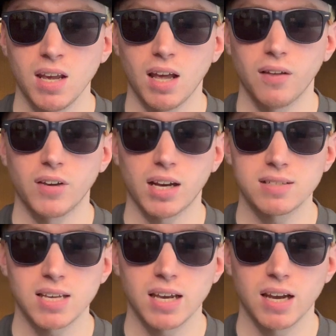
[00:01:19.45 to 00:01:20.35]
And I've got to
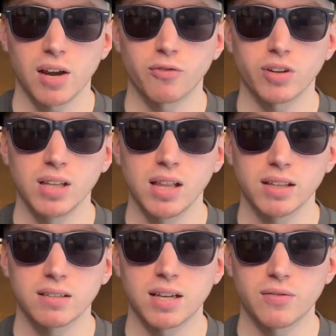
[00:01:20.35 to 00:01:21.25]
say, I really
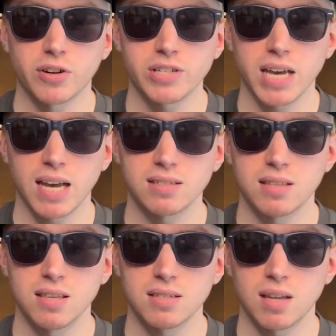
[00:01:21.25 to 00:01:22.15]
like the diverse
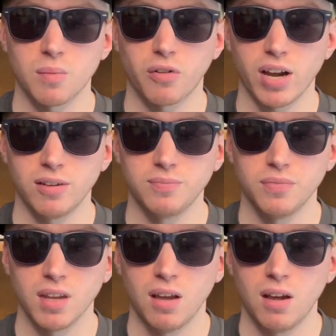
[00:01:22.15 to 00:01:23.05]
cast this time around.
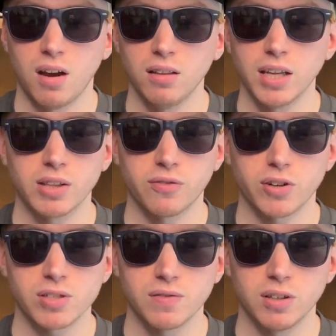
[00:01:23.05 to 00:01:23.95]
Unlike the
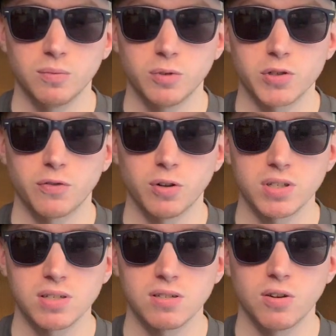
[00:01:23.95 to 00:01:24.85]
first film, which
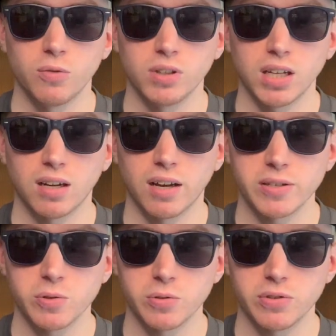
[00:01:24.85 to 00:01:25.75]
focuses only on high
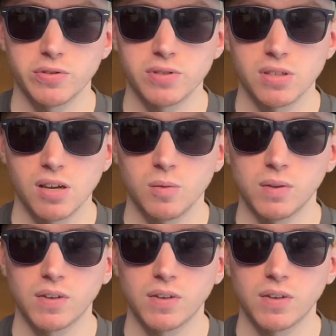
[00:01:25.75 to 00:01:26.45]
school students, we've